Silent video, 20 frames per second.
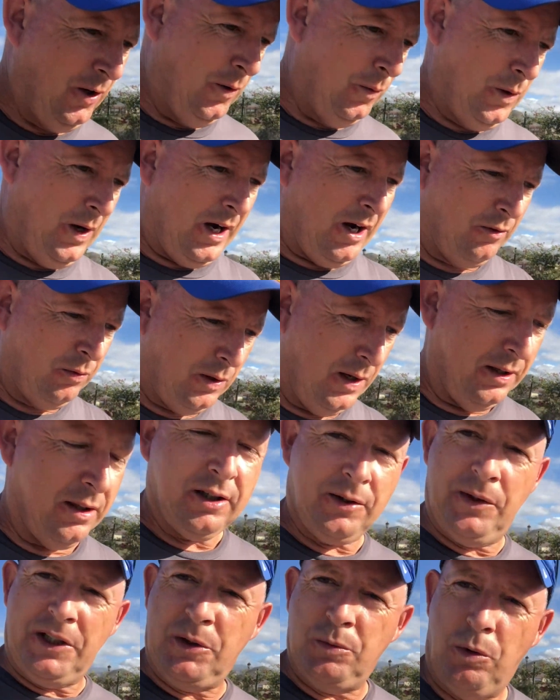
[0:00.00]
we're halfway
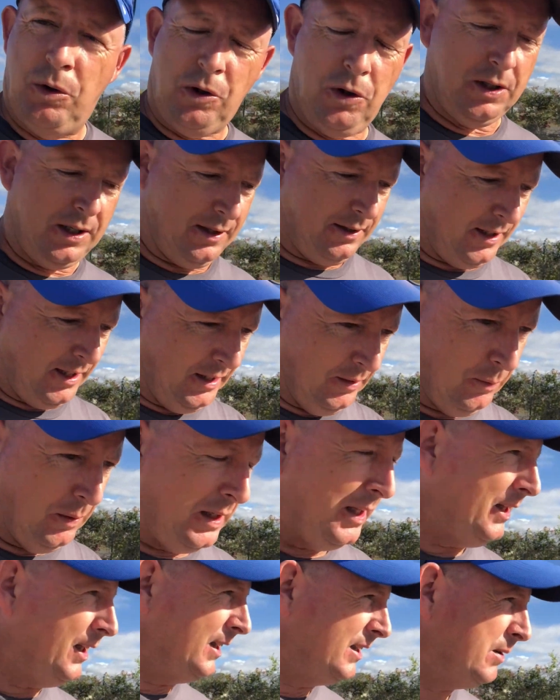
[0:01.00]
through his walk. I think. I
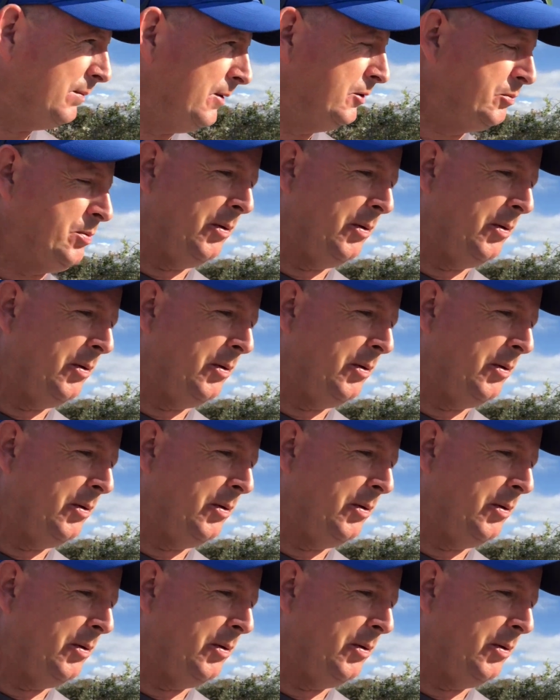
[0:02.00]
think it's about